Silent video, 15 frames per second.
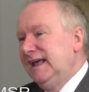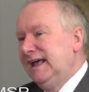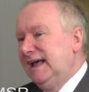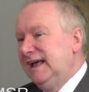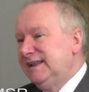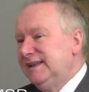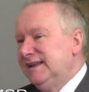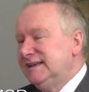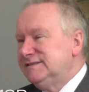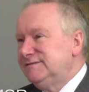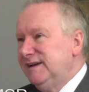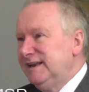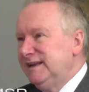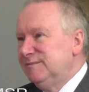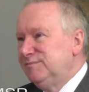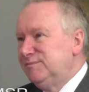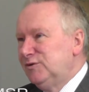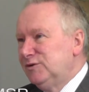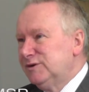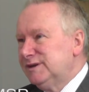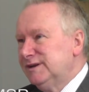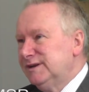And it's very
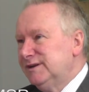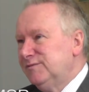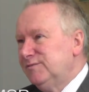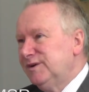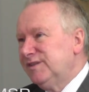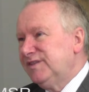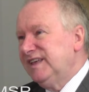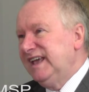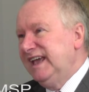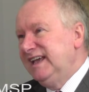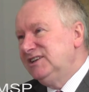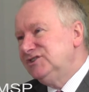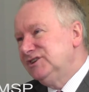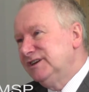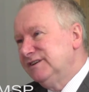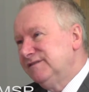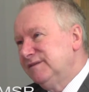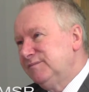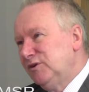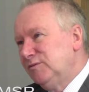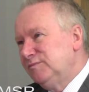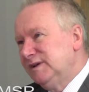important with the ageing of the
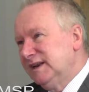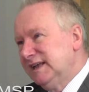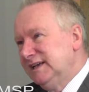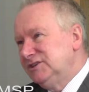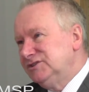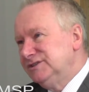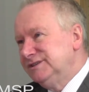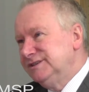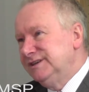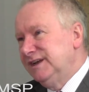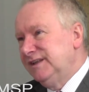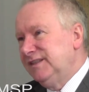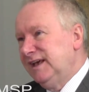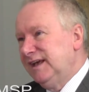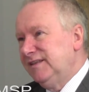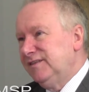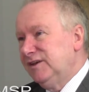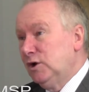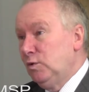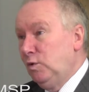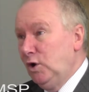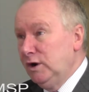population that the
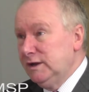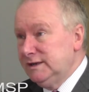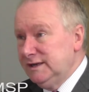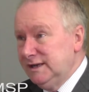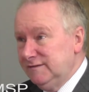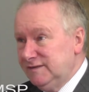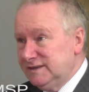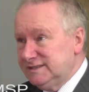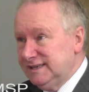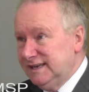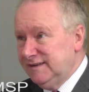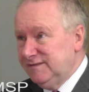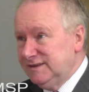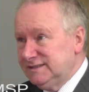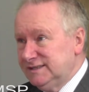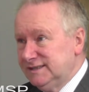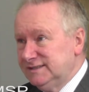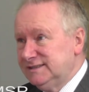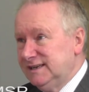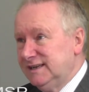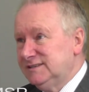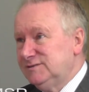quality of our
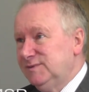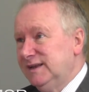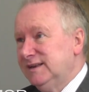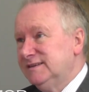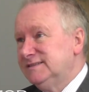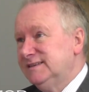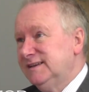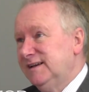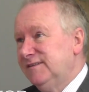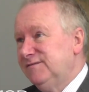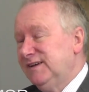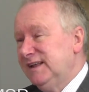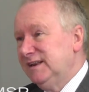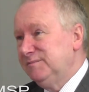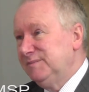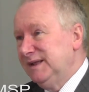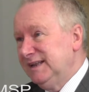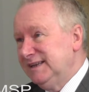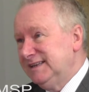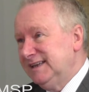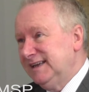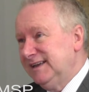services, as well as the
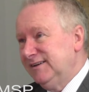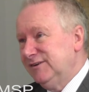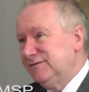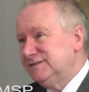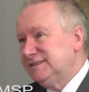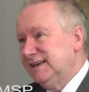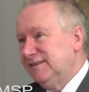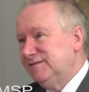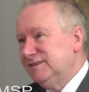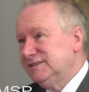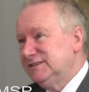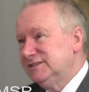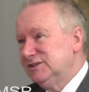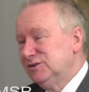availability of services